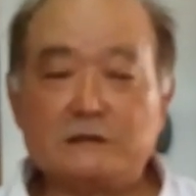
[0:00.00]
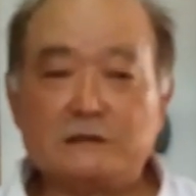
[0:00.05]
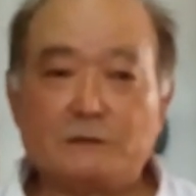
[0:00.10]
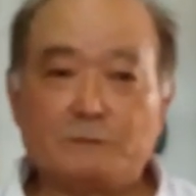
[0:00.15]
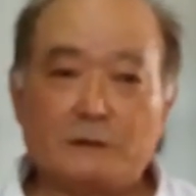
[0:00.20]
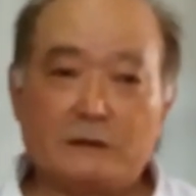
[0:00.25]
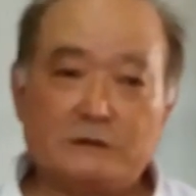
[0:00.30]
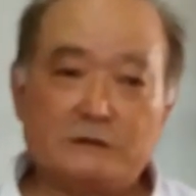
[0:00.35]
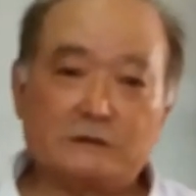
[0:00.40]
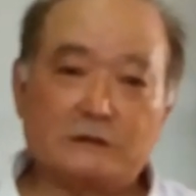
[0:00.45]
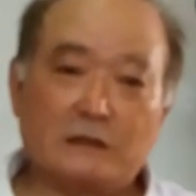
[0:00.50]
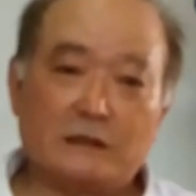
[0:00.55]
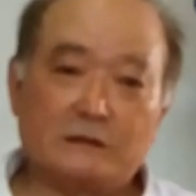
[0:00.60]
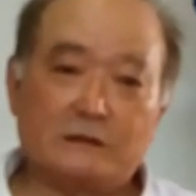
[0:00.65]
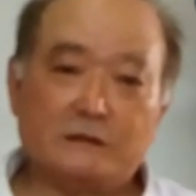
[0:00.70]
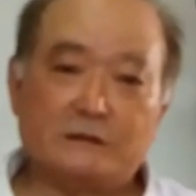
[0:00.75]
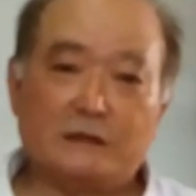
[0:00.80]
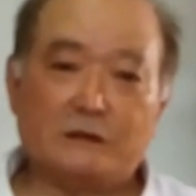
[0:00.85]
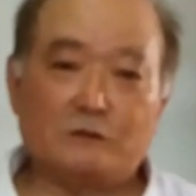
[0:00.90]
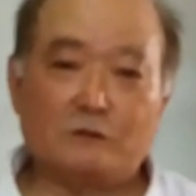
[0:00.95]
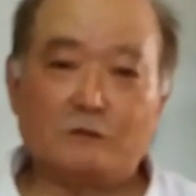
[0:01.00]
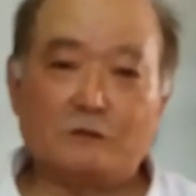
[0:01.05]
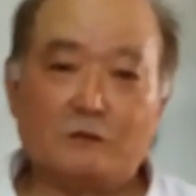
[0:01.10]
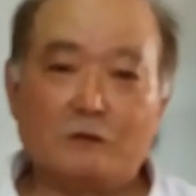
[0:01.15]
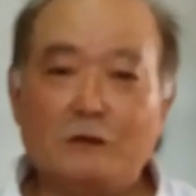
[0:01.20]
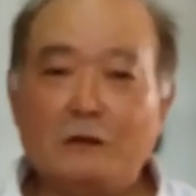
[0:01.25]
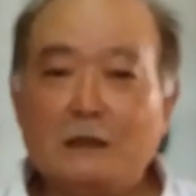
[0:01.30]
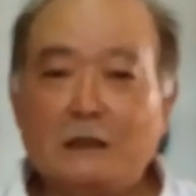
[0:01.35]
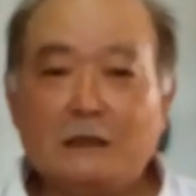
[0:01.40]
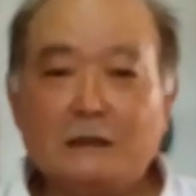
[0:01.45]
Japanese karate, they don't know
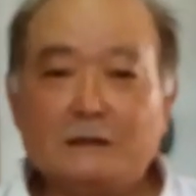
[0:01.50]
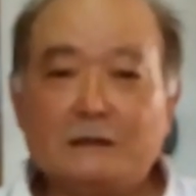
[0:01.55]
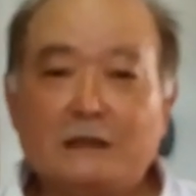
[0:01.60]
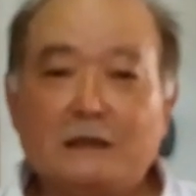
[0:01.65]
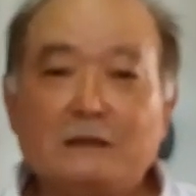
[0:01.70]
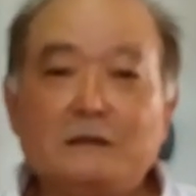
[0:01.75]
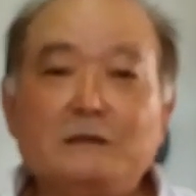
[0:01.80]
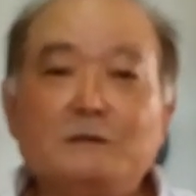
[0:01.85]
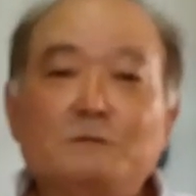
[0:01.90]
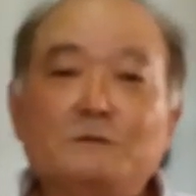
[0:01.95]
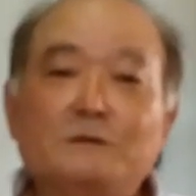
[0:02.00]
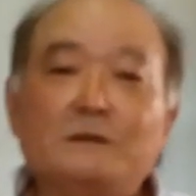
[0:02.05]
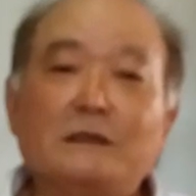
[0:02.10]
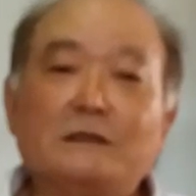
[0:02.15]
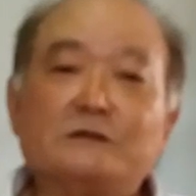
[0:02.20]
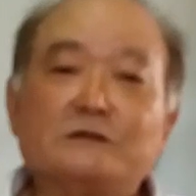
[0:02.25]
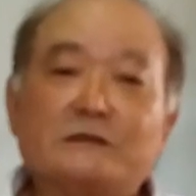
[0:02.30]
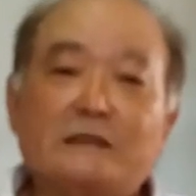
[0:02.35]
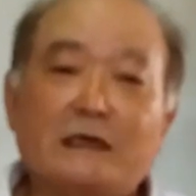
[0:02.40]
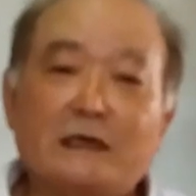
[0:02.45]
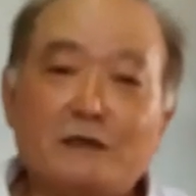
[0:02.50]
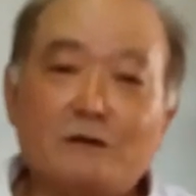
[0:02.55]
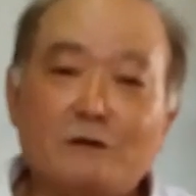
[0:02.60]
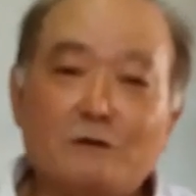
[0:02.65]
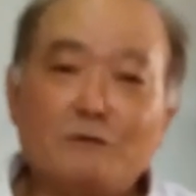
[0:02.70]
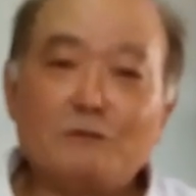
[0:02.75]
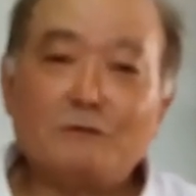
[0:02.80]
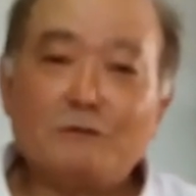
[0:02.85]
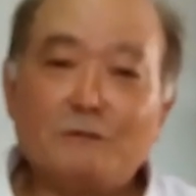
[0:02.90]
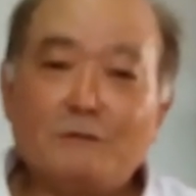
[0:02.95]
even the style.